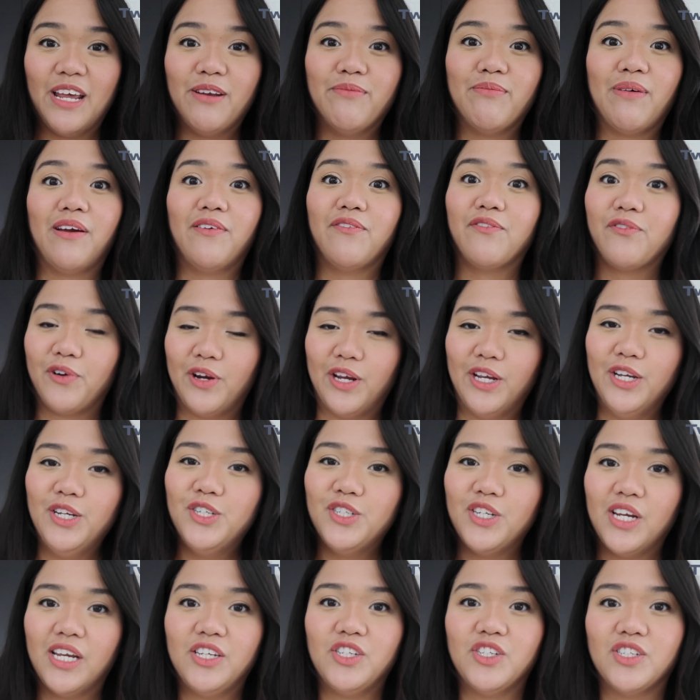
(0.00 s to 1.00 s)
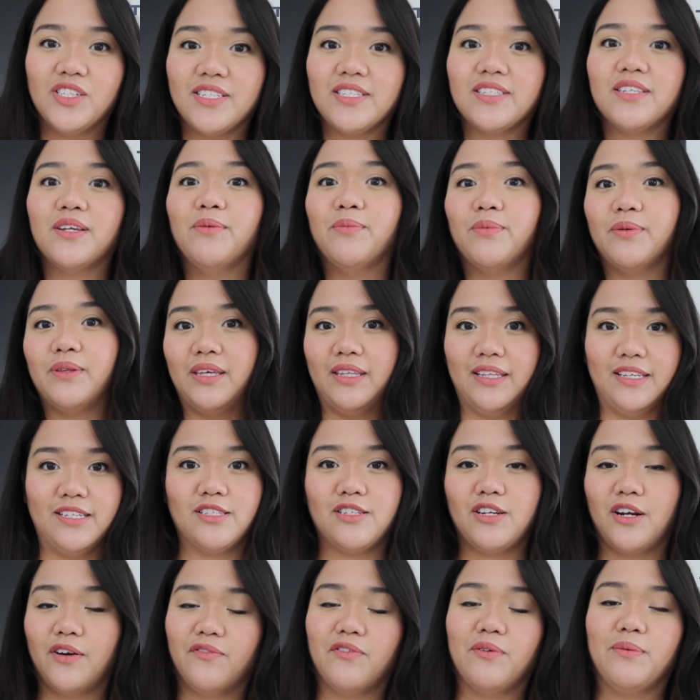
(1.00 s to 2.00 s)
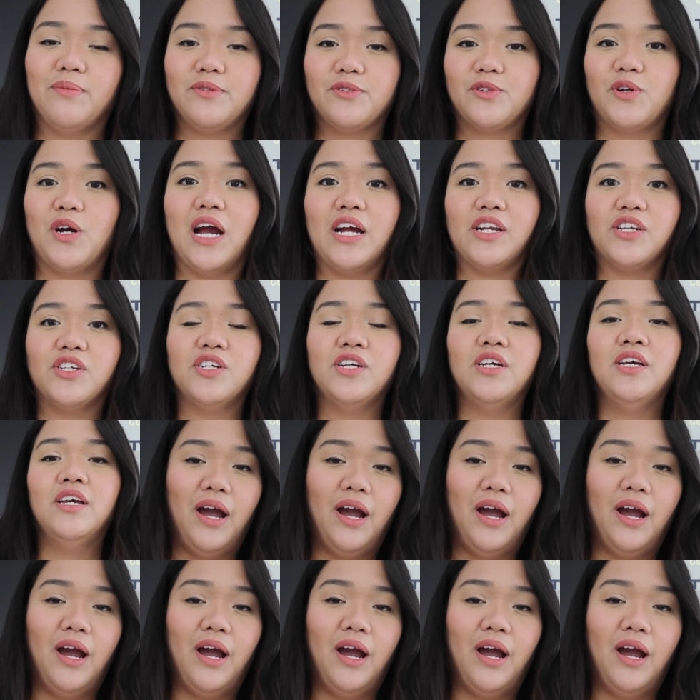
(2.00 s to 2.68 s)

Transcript: in my fridge and just completely start from scratch.